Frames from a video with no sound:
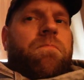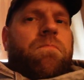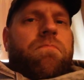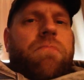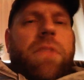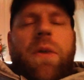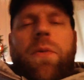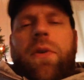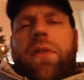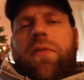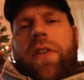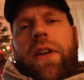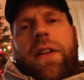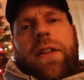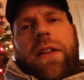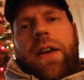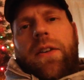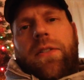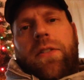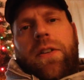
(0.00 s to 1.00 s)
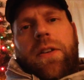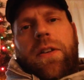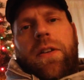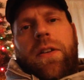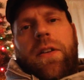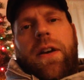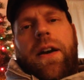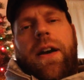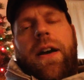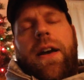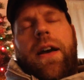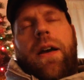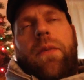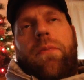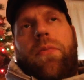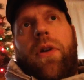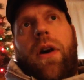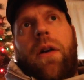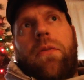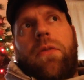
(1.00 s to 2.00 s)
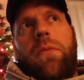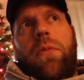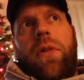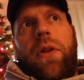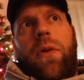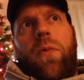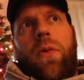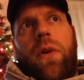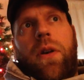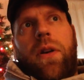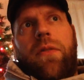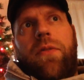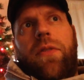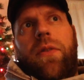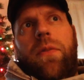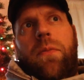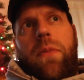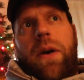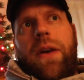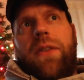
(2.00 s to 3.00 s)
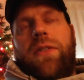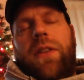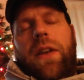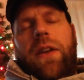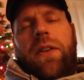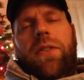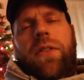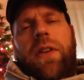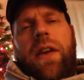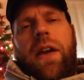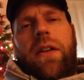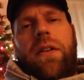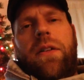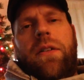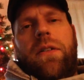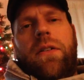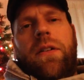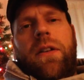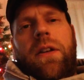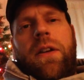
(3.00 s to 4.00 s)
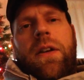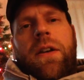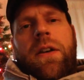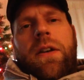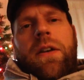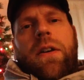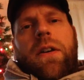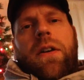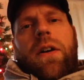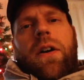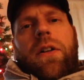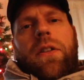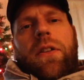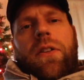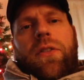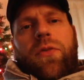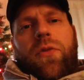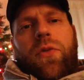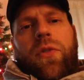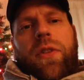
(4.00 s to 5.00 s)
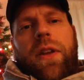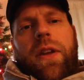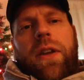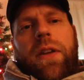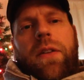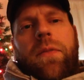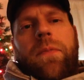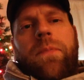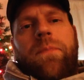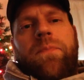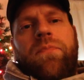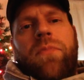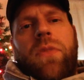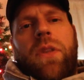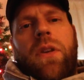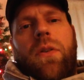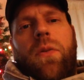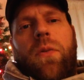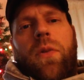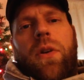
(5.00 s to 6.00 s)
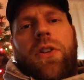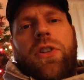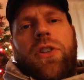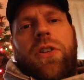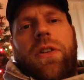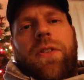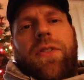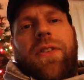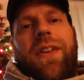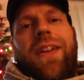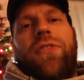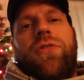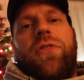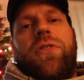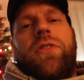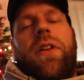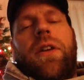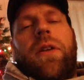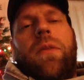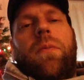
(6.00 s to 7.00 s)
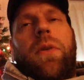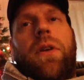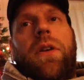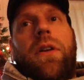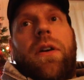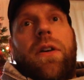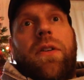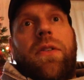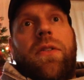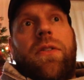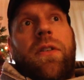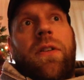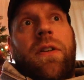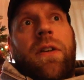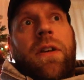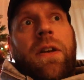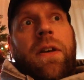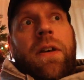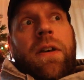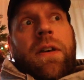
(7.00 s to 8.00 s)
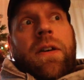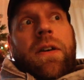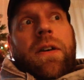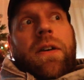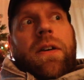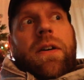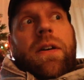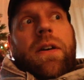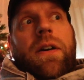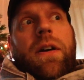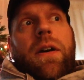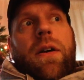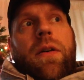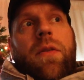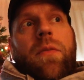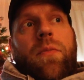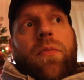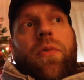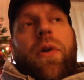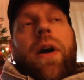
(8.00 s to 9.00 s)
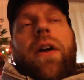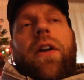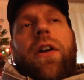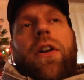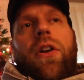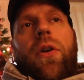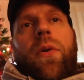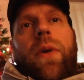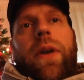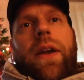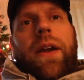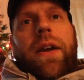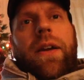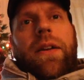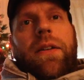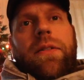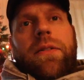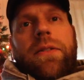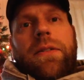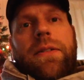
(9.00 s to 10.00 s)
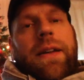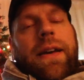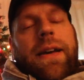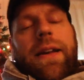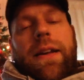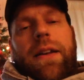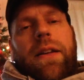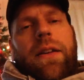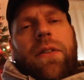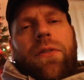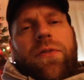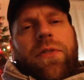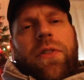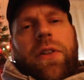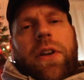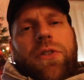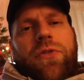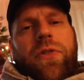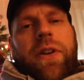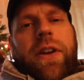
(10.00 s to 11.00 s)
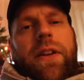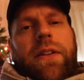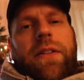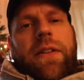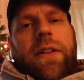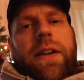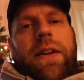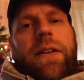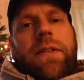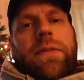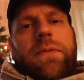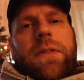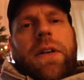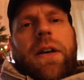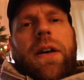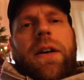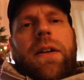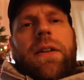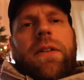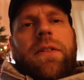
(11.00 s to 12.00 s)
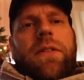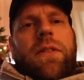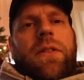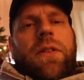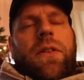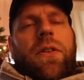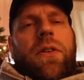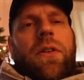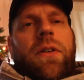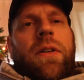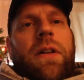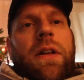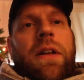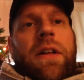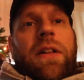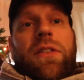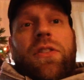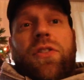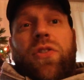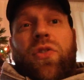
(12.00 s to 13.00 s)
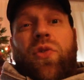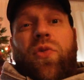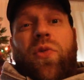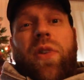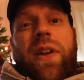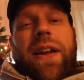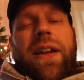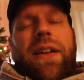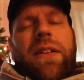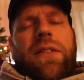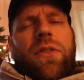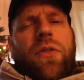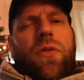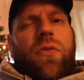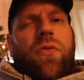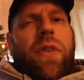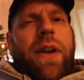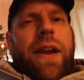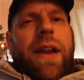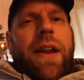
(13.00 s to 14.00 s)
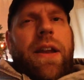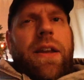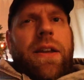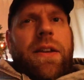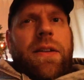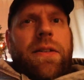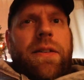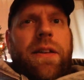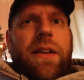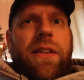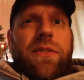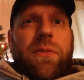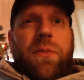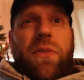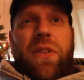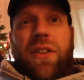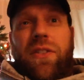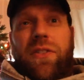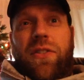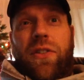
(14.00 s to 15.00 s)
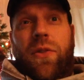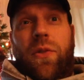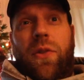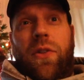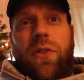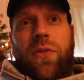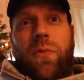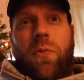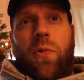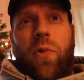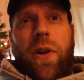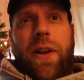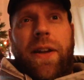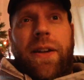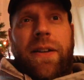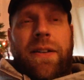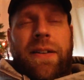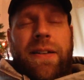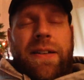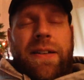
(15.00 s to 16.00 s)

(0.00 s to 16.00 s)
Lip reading: They went fantastic. I had probably one of the best days yet on this routine, which is interesting because prior to going in, I didn't even feel like training today. It's a little gray, a little rainy. Had some things to do this morning.